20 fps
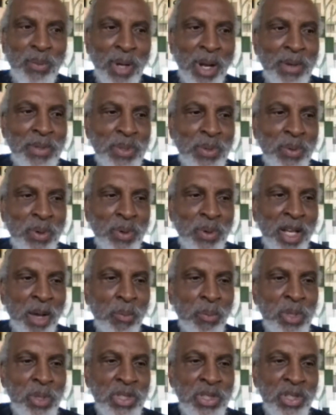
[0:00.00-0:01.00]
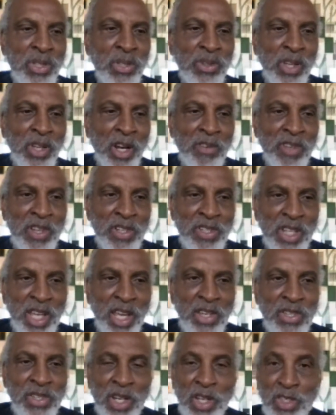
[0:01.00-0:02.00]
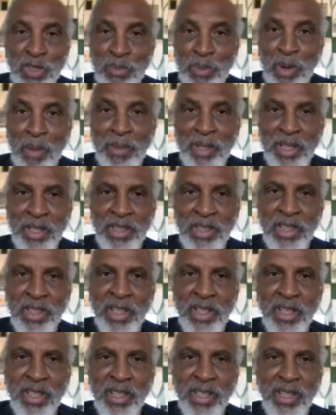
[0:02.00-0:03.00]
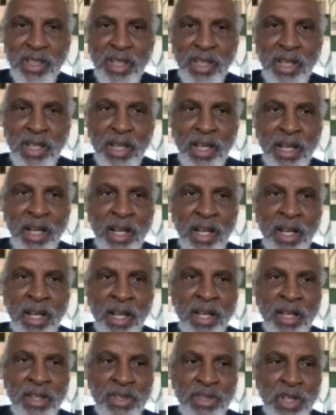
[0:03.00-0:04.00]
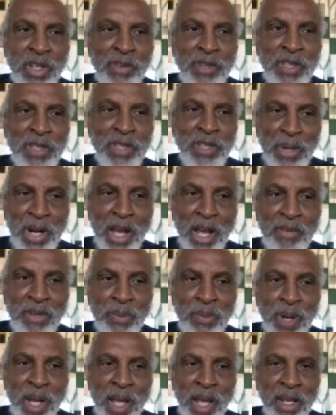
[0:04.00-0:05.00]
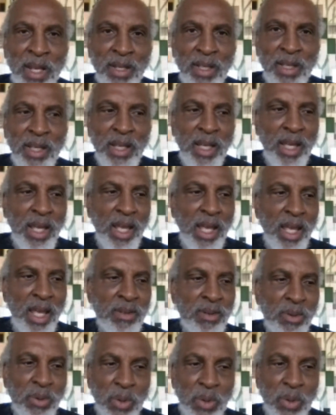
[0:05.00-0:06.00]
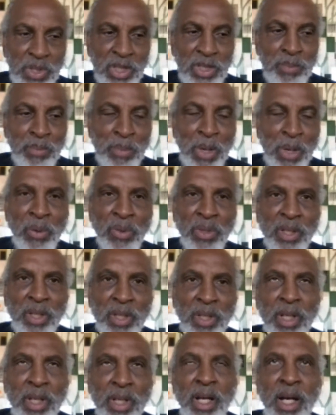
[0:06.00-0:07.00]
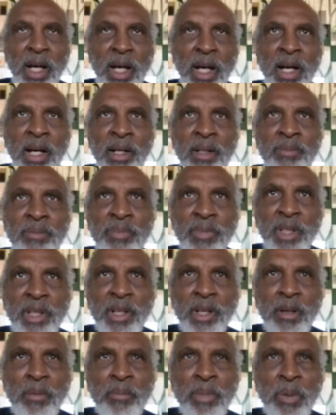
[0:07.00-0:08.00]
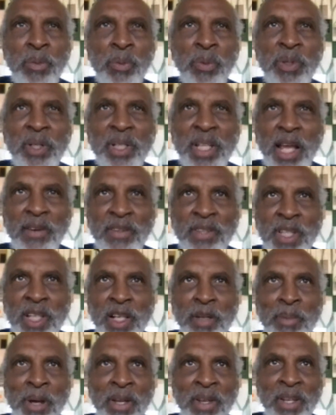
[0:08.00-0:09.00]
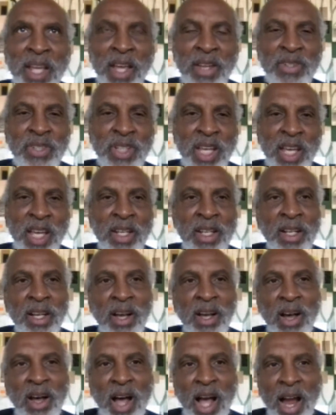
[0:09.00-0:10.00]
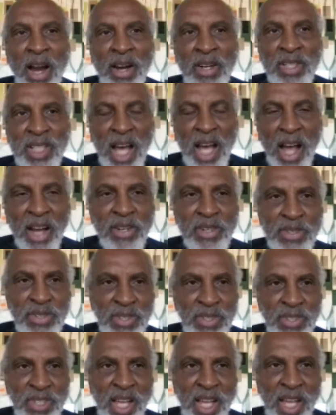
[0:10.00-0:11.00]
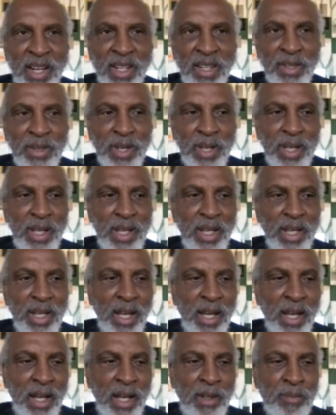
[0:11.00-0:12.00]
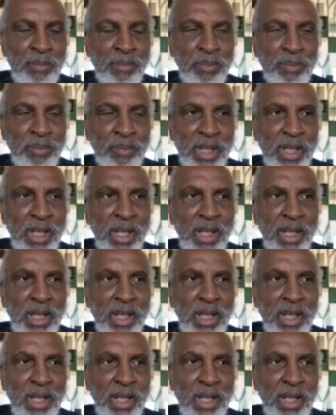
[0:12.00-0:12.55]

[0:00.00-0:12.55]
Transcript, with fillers: Uh, when I was growing up, we still thought of education as a public good uh, instead of as a private right. And of course, it's both. Um, but we really have to think about educating our entire society. Um,